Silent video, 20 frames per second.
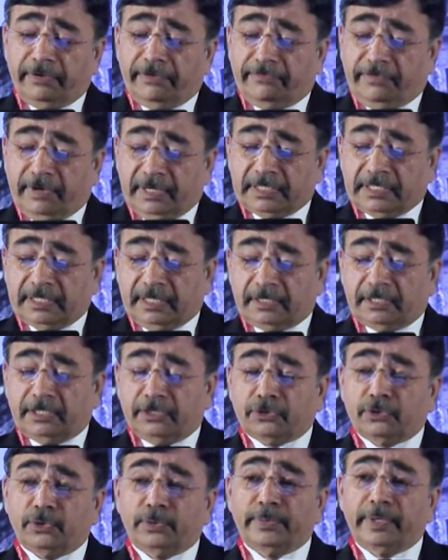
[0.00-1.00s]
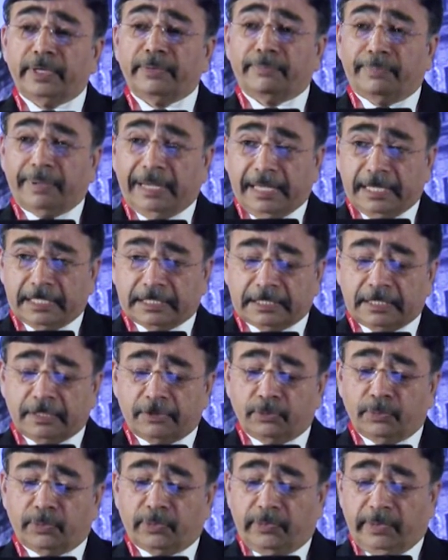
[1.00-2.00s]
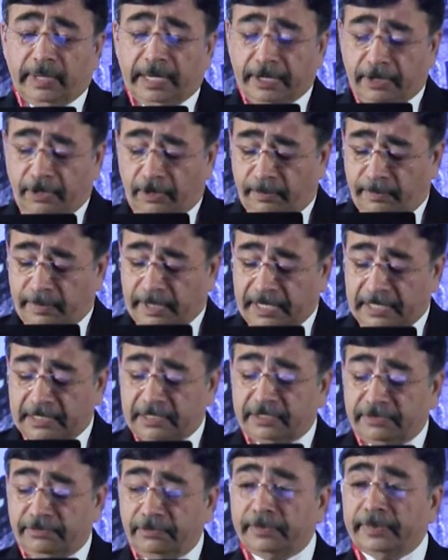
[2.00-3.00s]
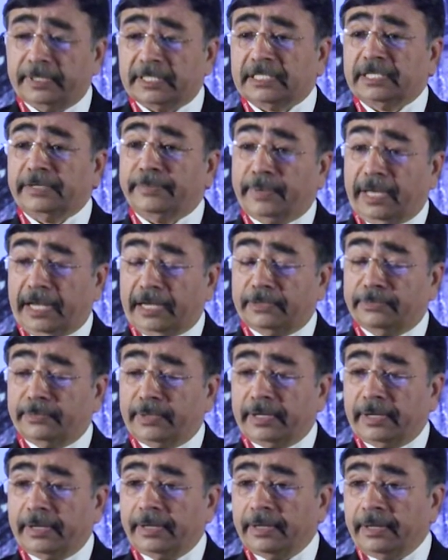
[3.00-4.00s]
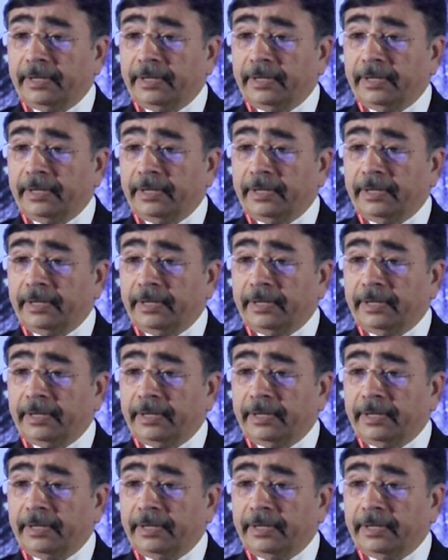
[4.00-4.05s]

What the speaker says: good infrastructure should be in place to provide comprehensive obesity management.